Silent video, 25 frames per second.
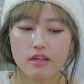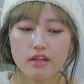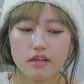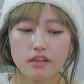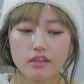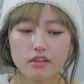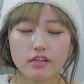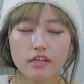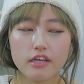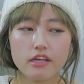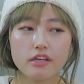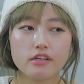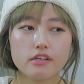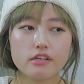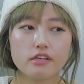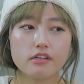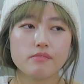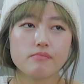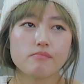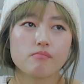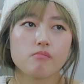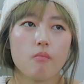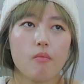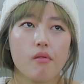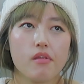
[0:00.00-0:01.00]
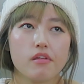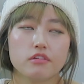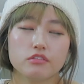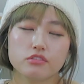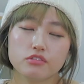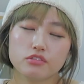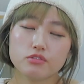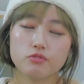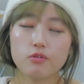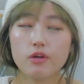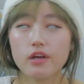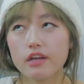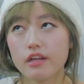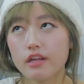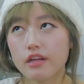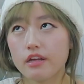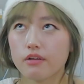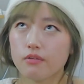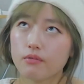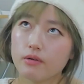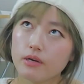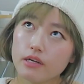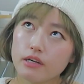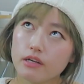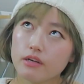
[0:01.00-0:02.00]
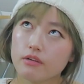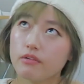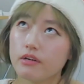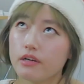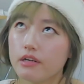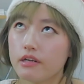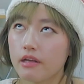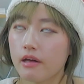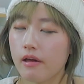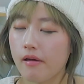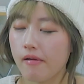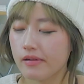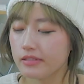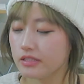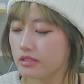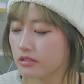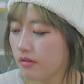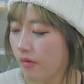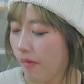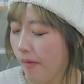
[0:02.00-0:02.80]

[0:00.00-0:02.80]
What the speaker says: And later, I was just waiting.